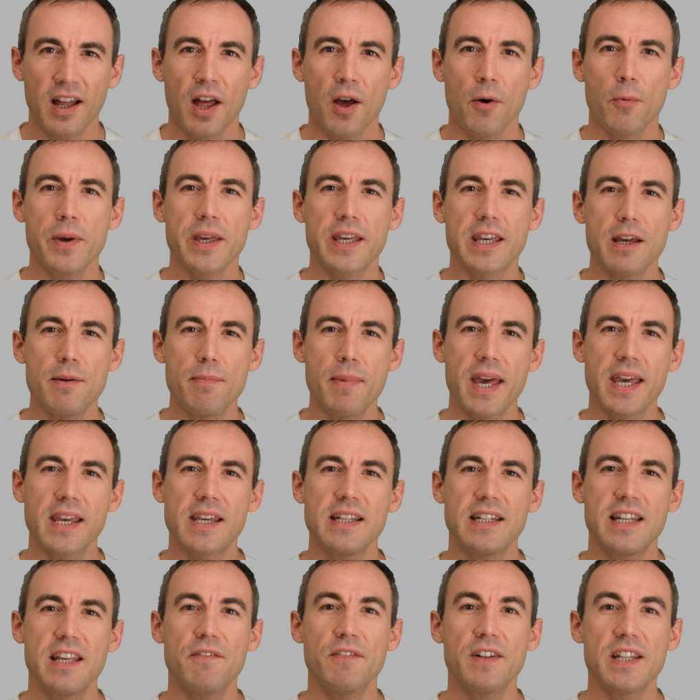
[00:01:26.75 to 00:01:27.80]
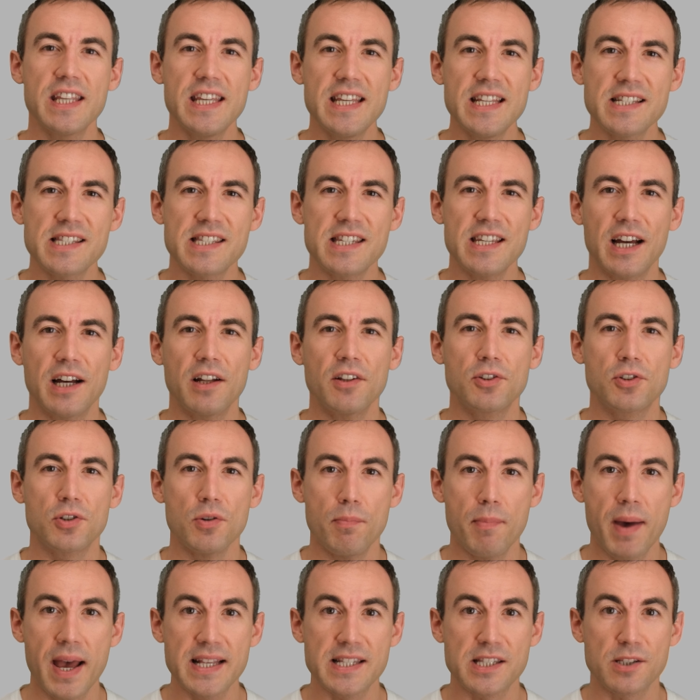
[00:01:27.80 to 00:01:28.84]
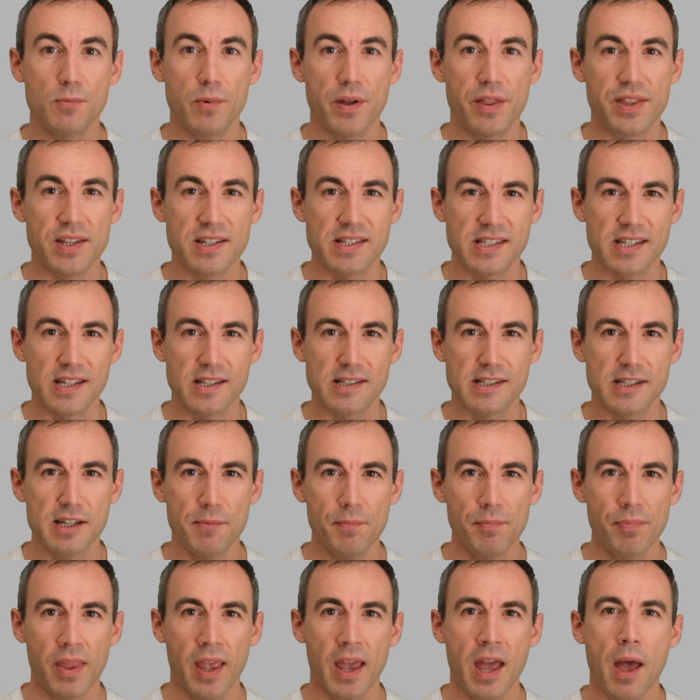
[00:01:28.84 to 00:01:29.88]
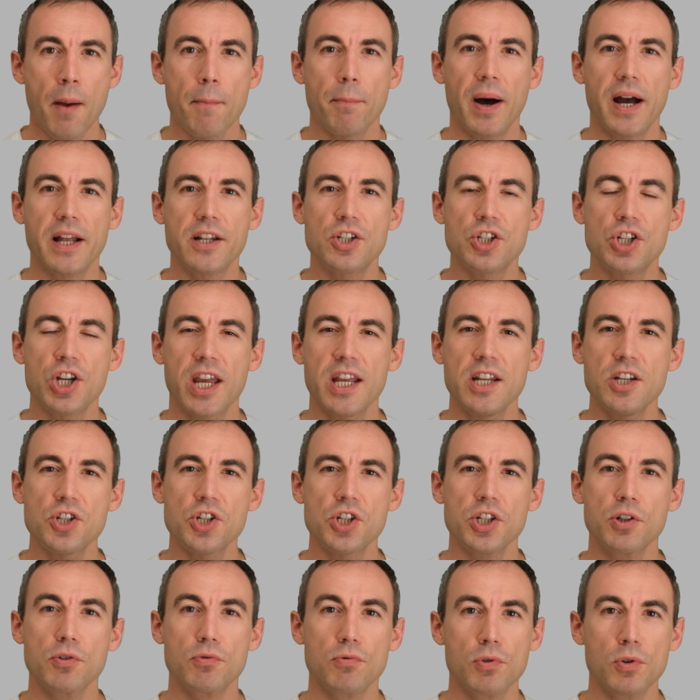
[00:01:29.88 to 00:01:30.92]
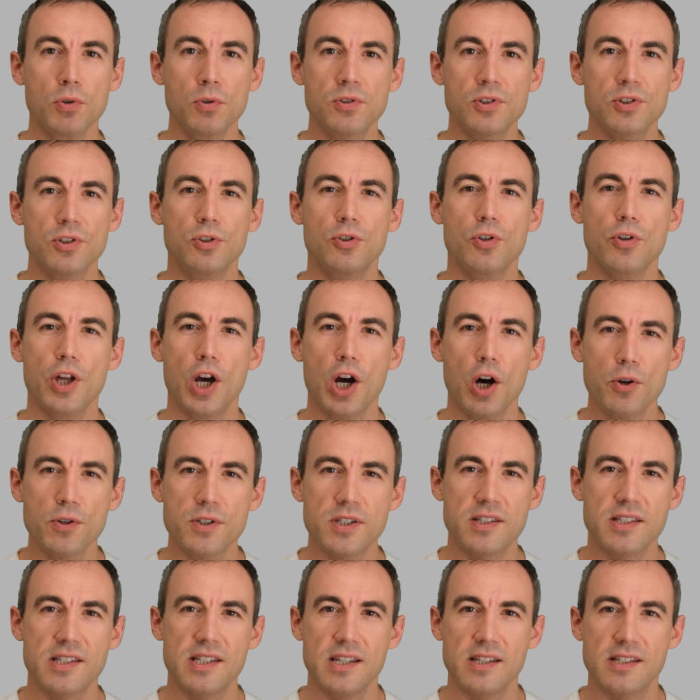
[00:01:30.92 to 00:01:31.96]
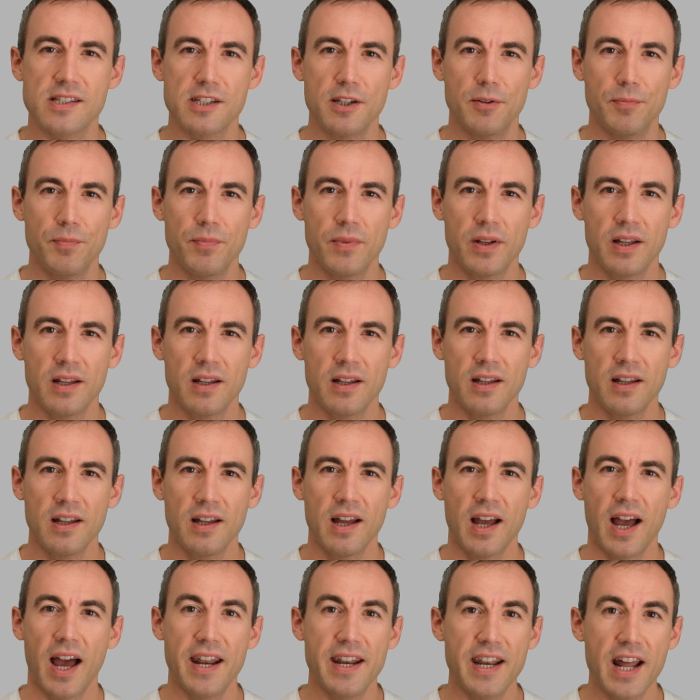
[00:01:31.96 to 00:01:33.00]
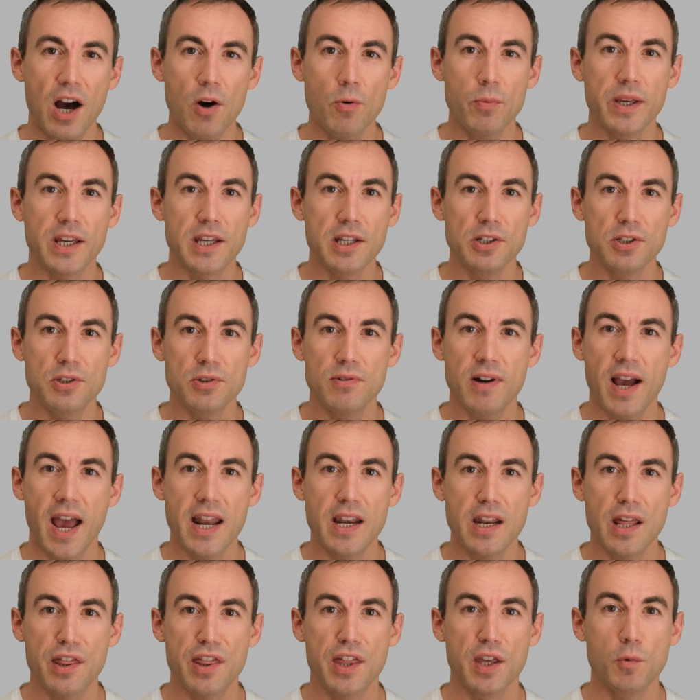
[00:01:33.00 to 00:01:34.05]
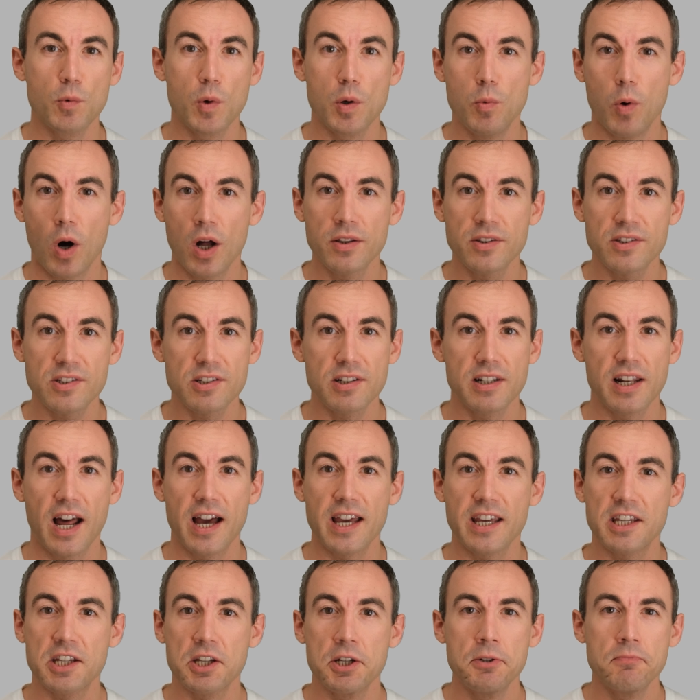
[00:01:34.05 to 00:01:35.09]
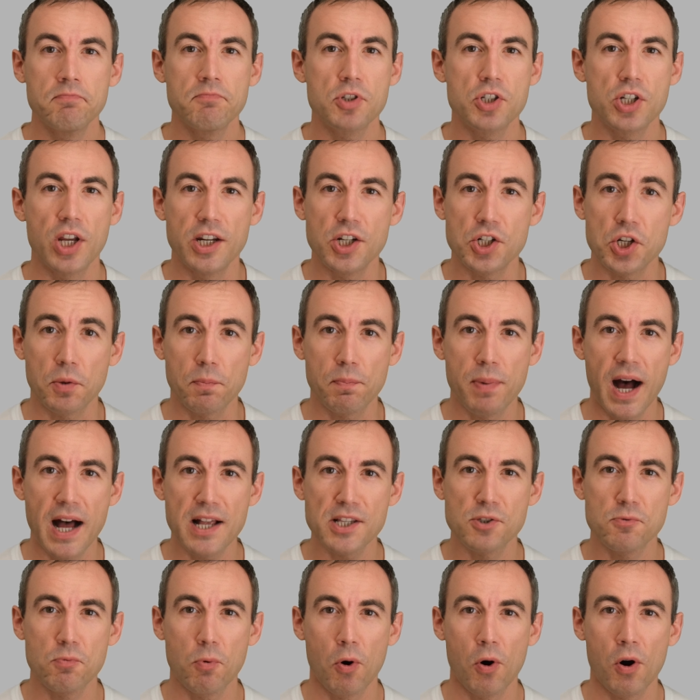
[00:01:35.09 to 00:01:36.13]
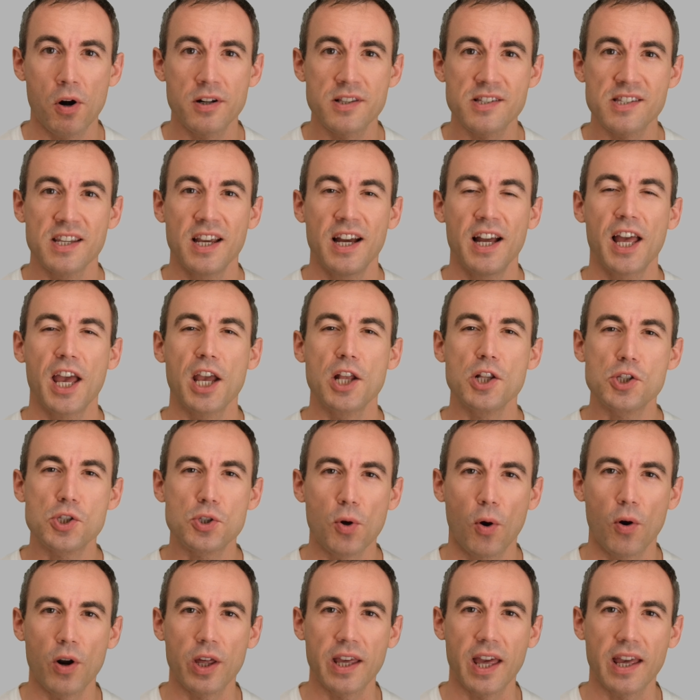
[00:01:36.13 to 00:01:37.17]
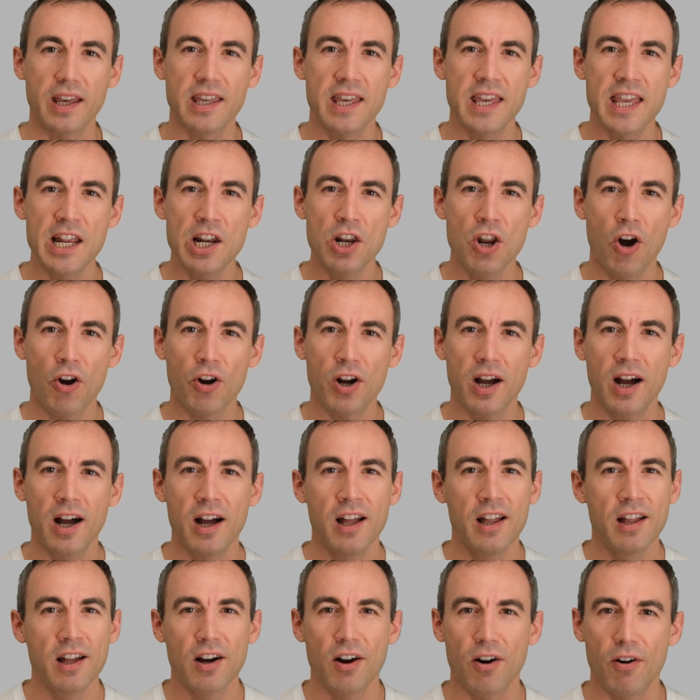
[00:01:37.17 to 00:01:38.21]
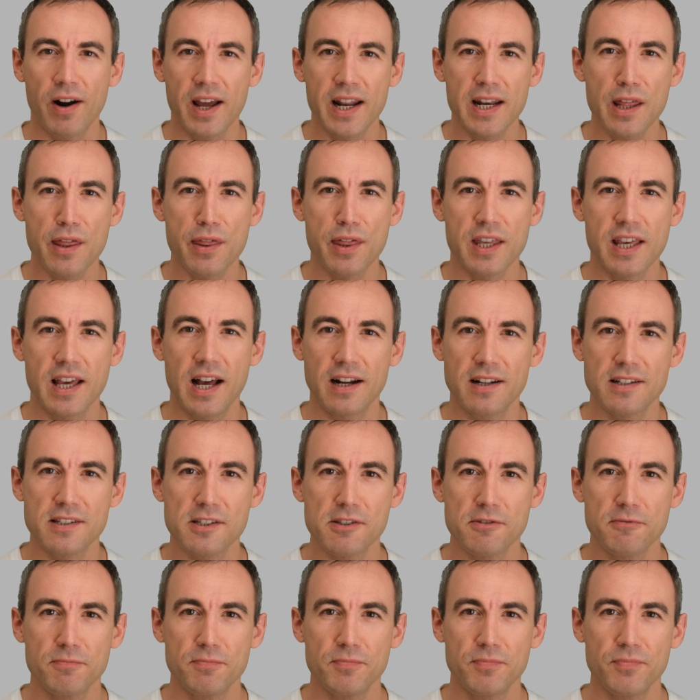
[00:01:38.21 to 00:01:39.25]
We can make it even easier to mess with the system by changing root to the host system. And now we can do anything we want, like changing passwords, installing a keylogger, or anything else.